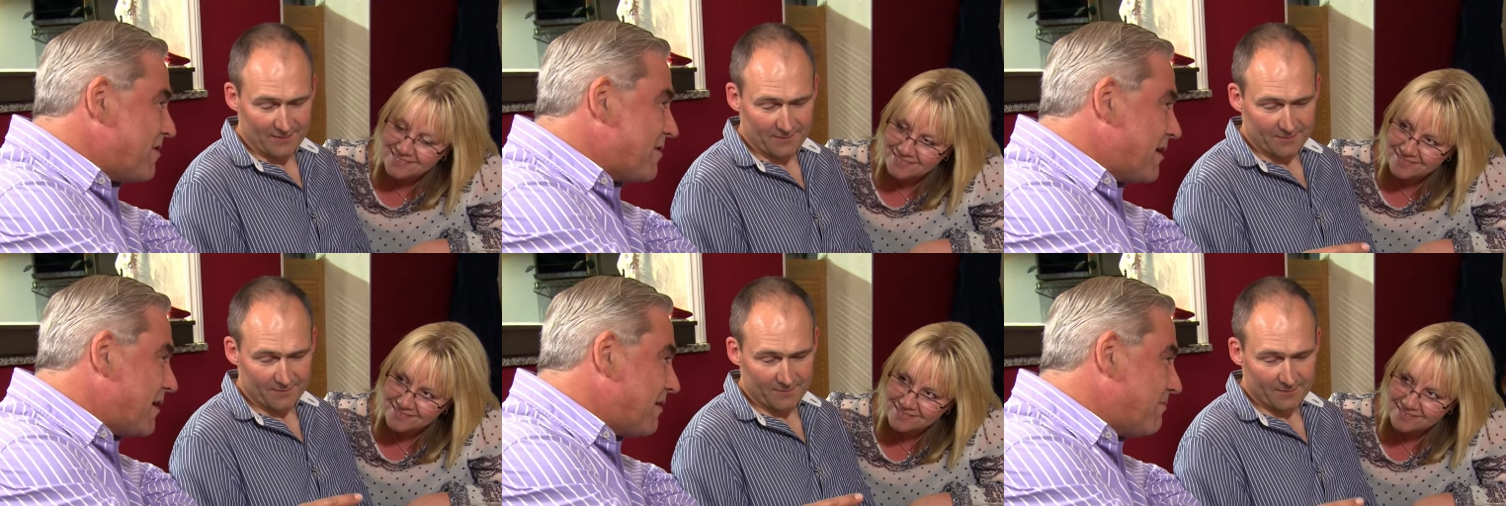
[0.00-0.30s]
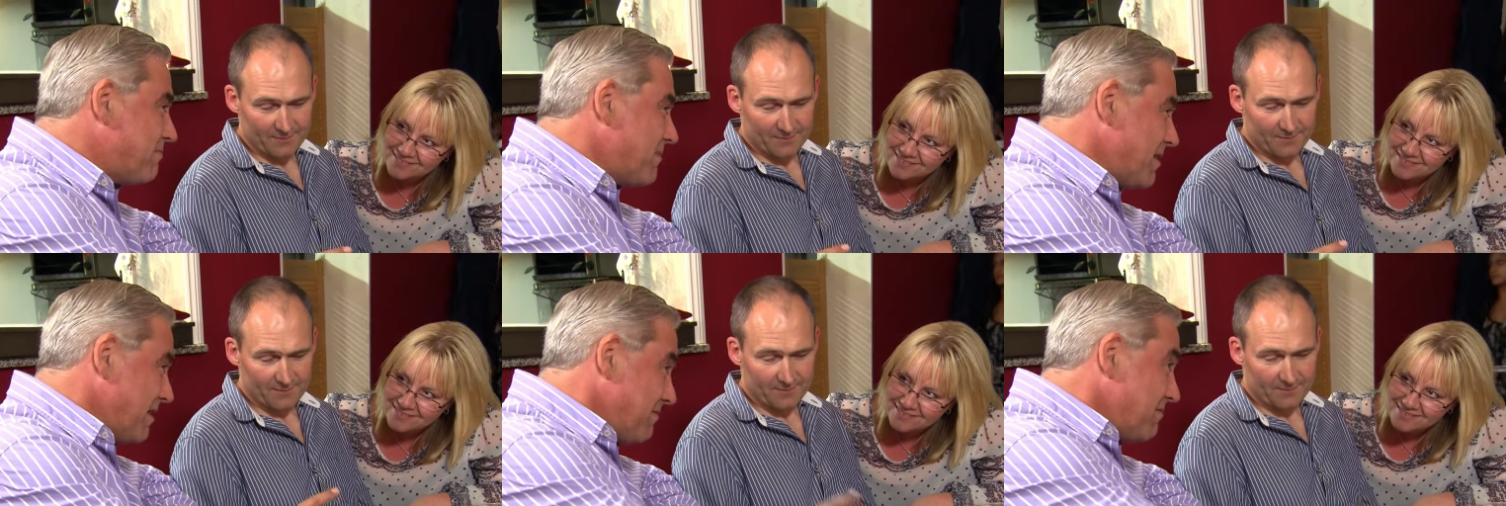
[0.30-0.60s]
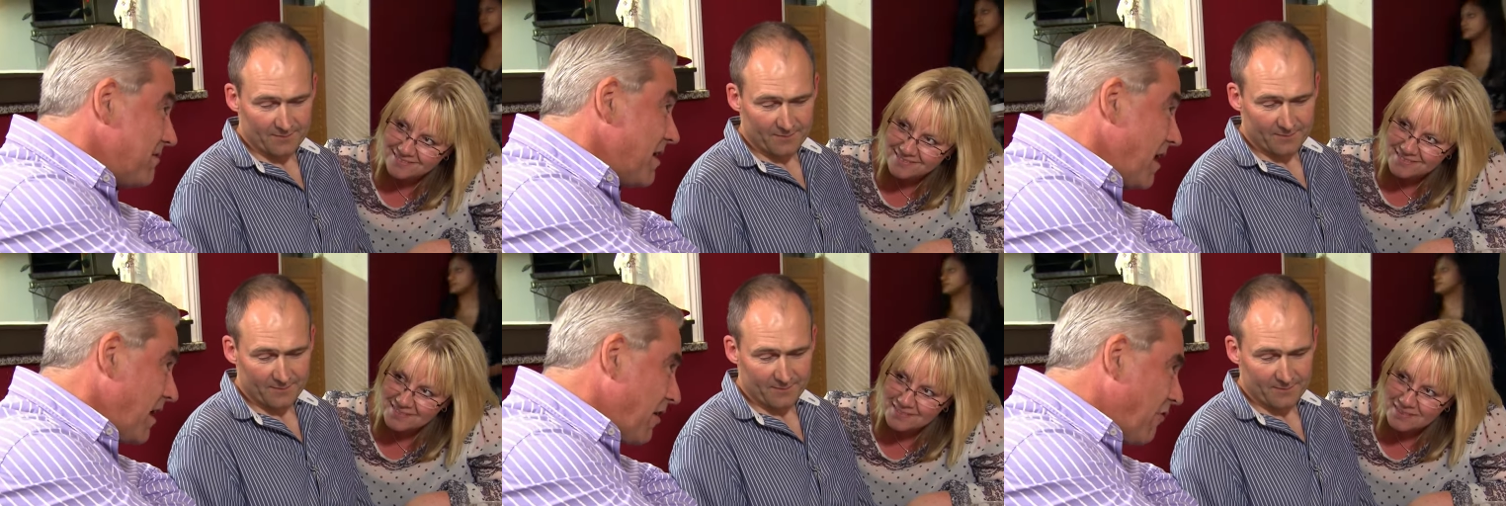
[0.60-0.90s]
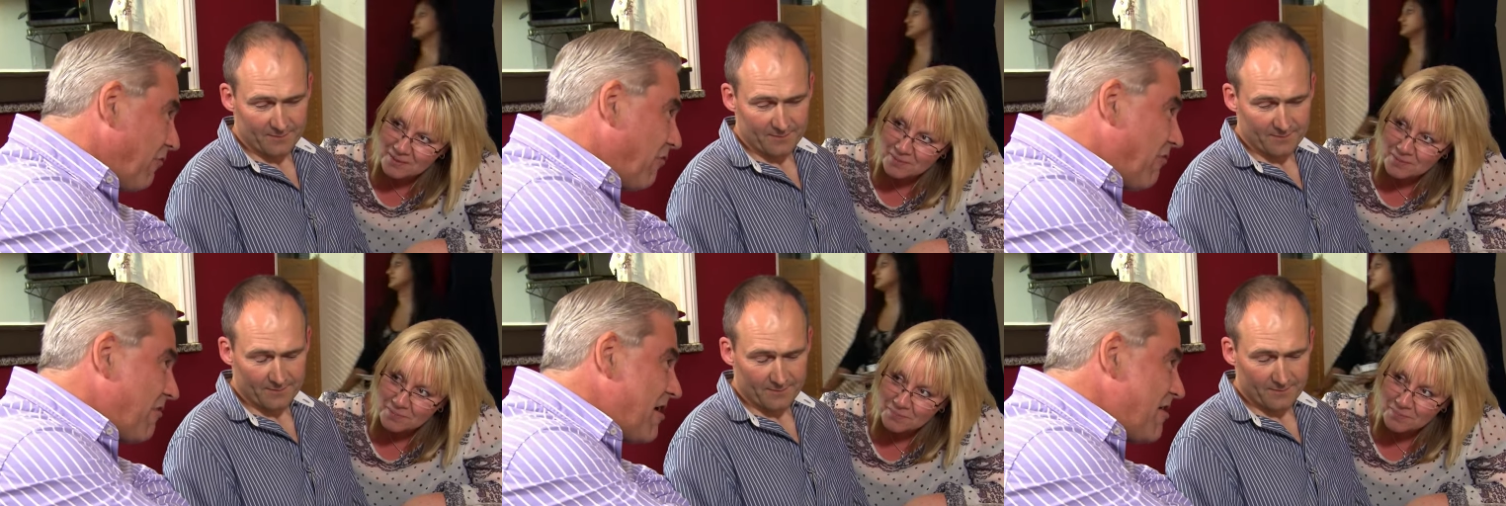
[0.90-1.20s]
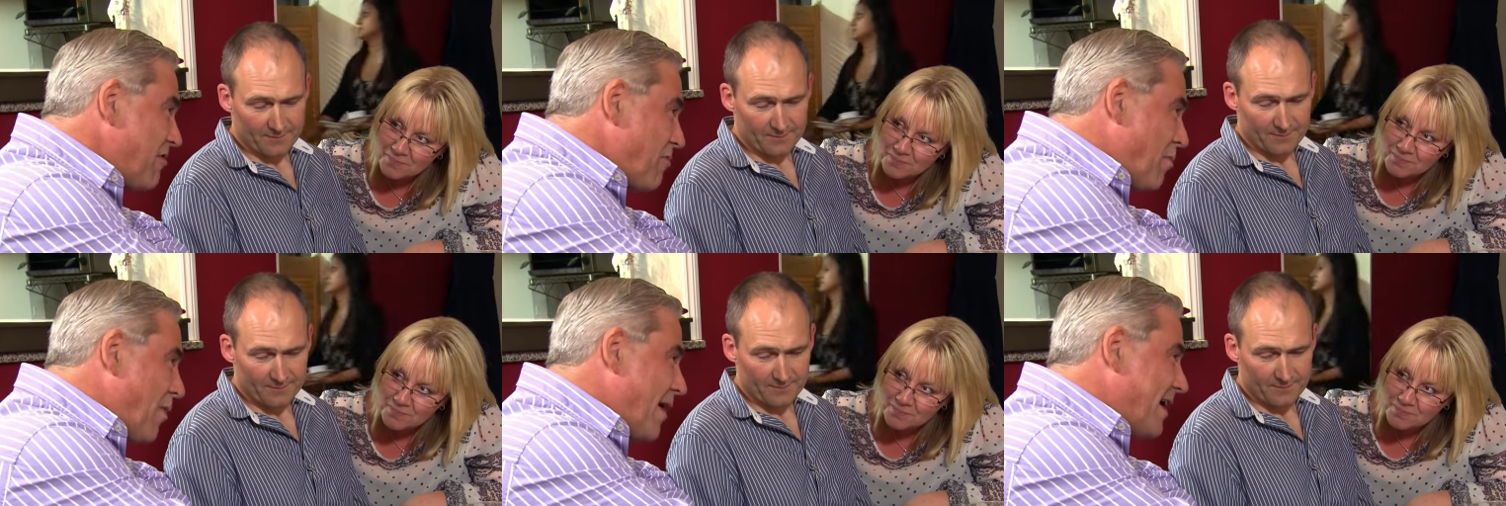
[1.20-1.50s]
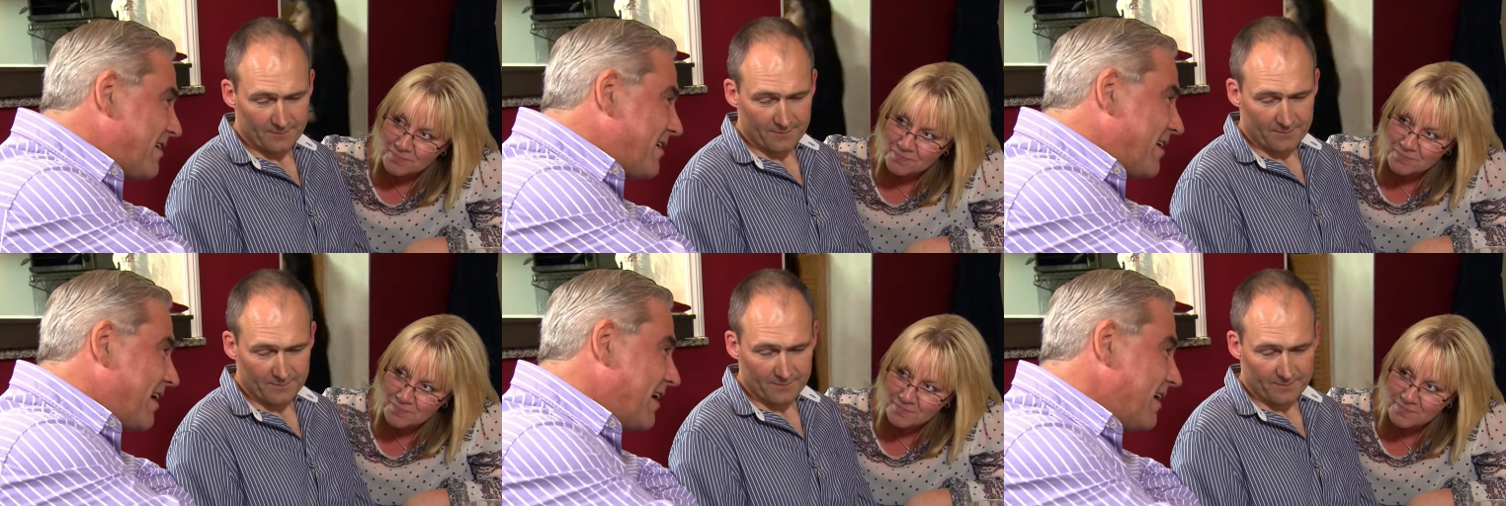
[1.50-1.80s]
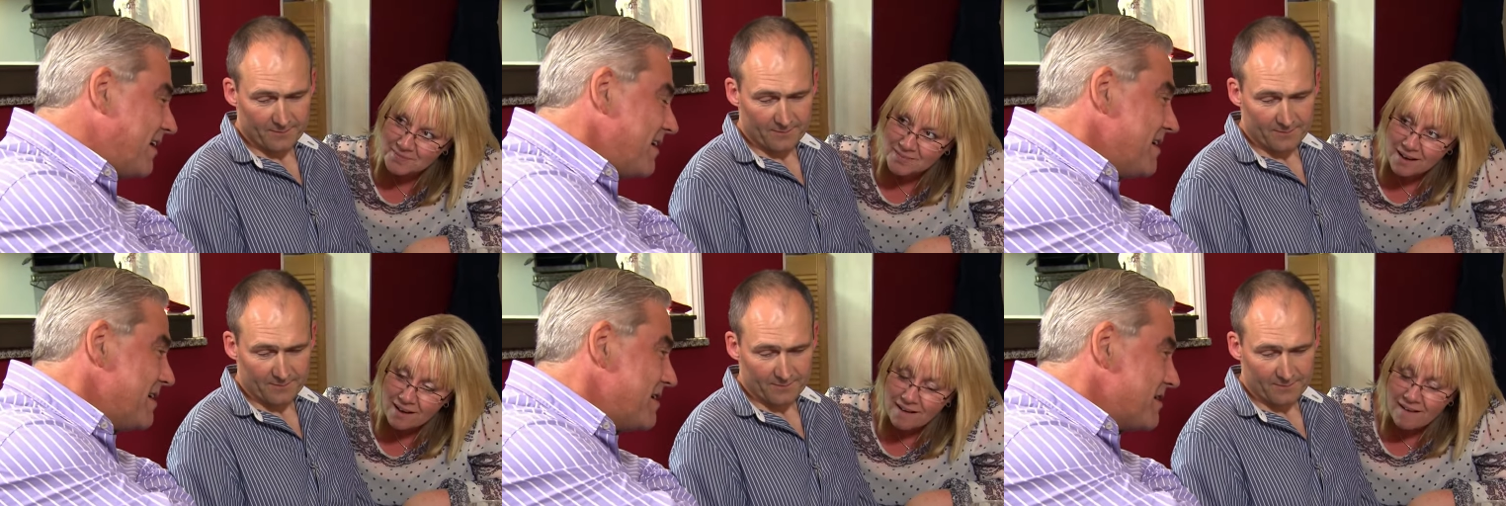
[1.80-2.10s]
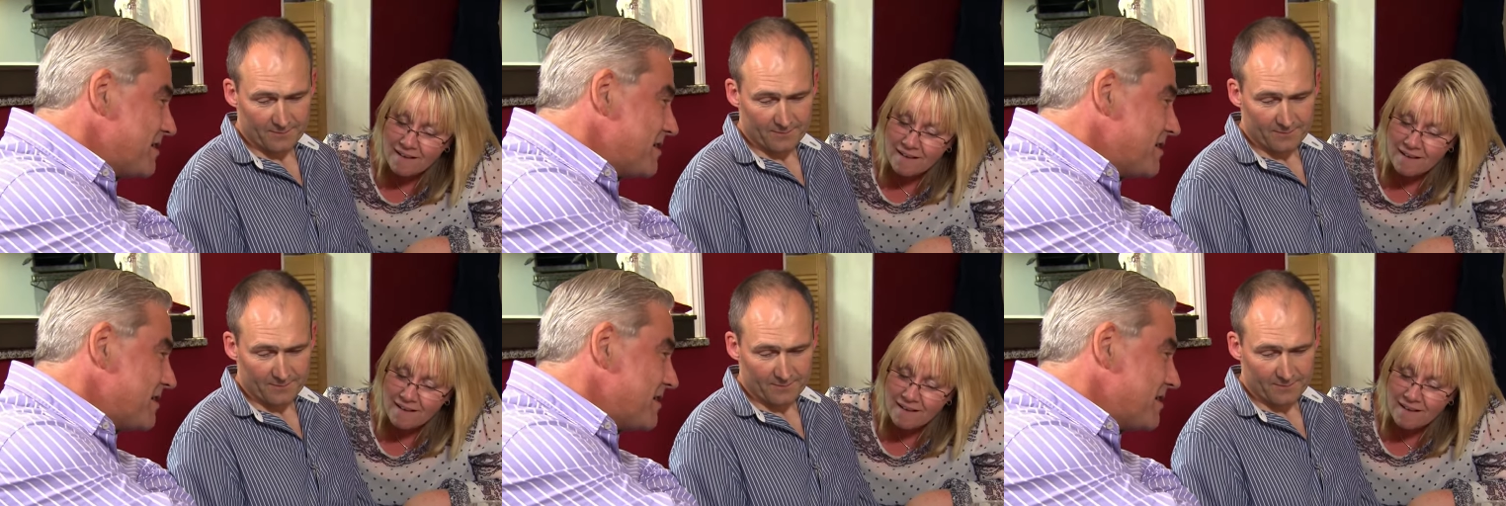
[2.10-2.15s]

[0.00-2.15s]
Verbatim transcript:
Speaker 1: you a, a free wedding